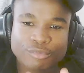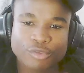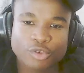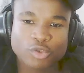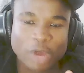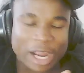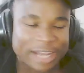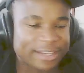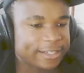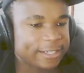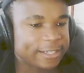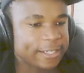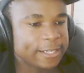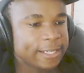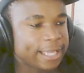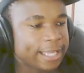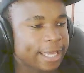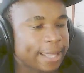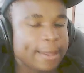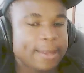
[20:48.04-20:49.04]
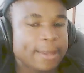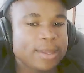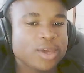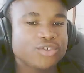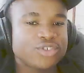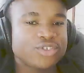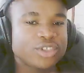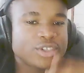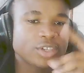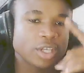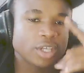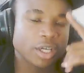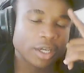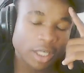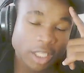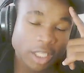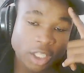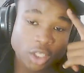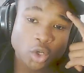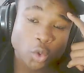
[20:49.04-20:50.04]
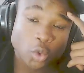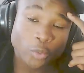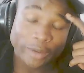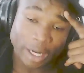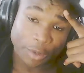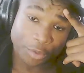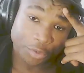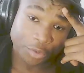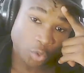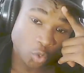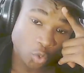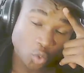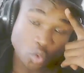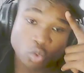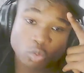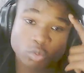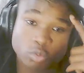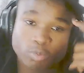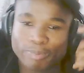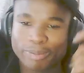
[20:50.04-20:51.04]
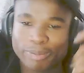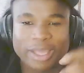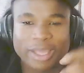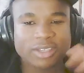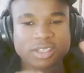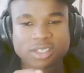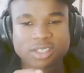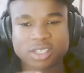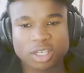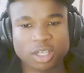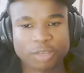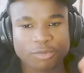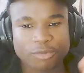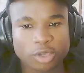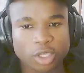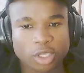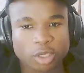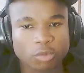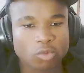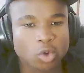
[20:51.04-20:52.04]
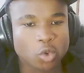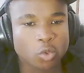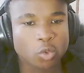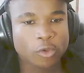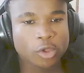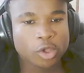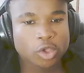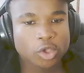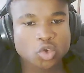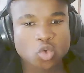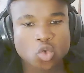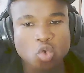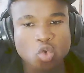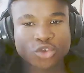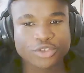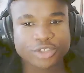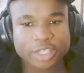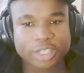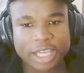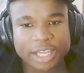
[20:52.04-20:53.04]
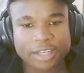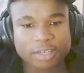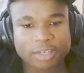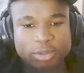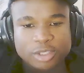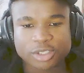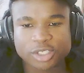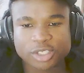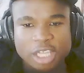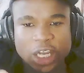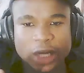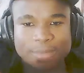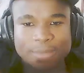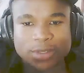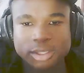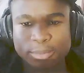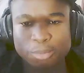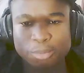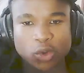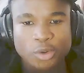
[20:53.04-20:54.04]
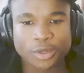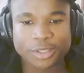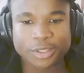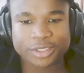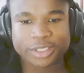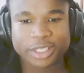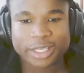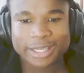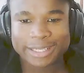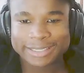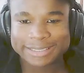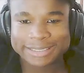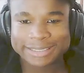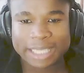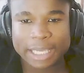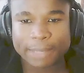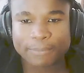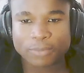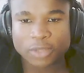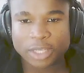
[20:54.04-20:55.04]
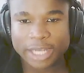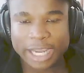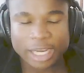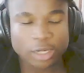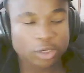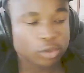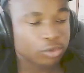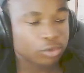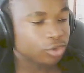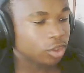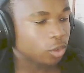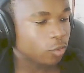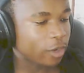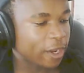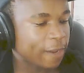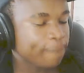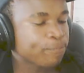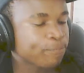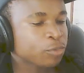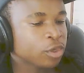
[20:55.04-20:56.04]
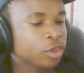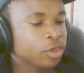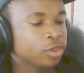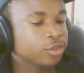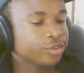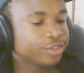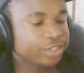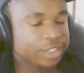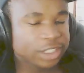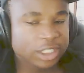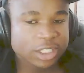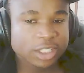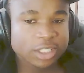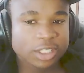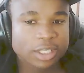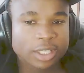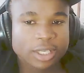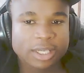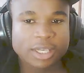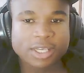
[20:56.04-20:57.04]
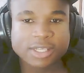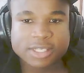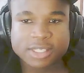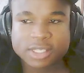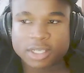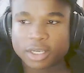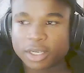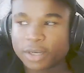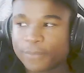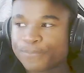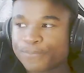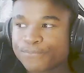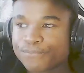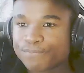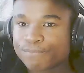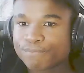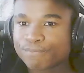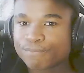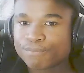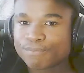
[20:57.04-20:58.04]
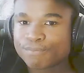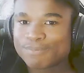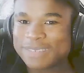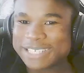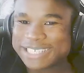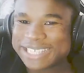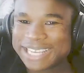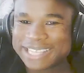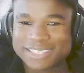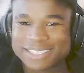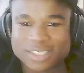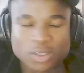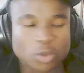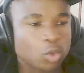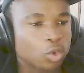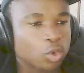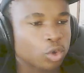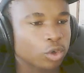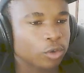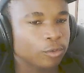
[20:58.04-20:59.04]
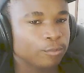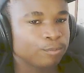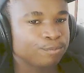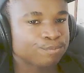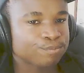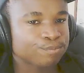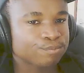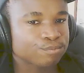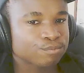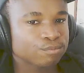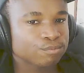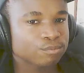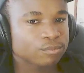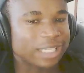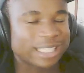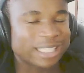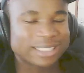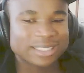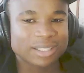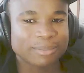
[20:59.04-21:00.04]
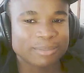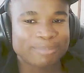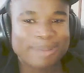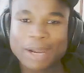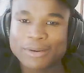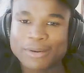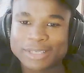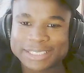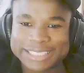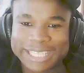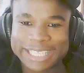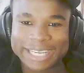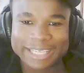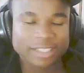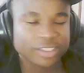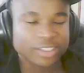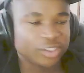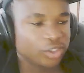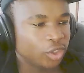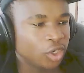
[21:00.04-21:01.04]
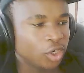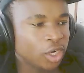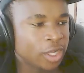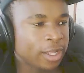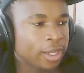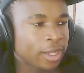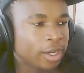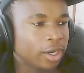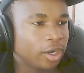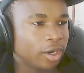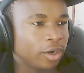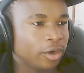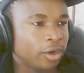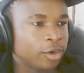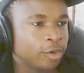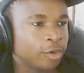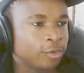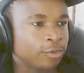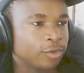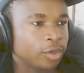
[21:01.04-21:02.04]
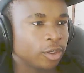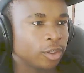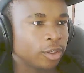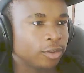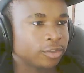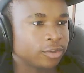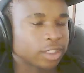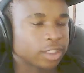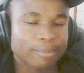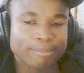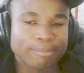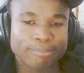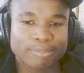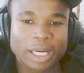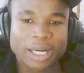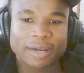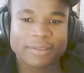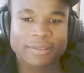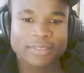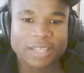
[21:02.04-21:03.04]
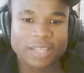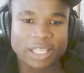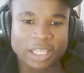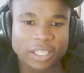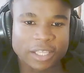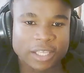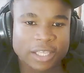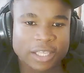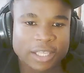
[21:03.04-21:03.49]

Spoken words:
Granted. And then there's this Nico character who plays a significant role towards the end because she helps the boys escape the Night Nurse in a way. She is possessed or has a parasite in her of some bug thingy